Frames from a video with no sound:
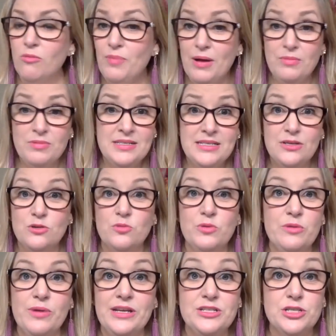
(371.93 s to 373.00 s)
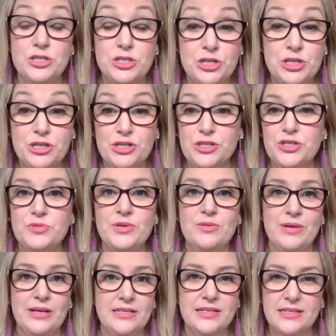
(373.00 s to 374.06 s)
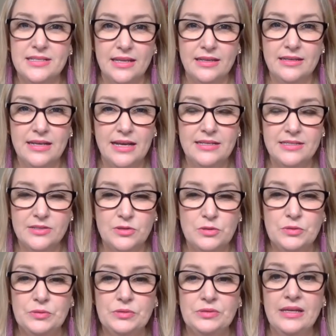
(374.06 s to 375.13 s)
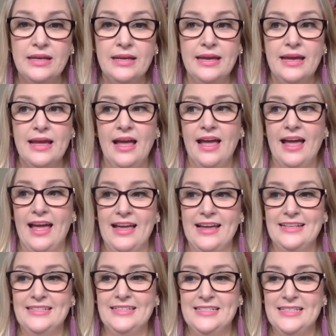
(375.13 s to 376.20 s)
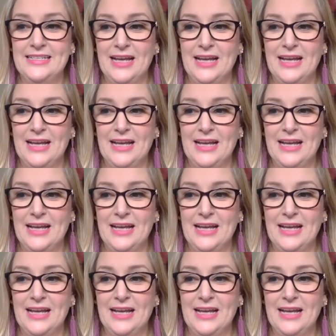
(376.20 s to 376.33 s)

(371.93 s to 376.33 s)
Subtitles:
but still we went to church, we went to Sunday school, and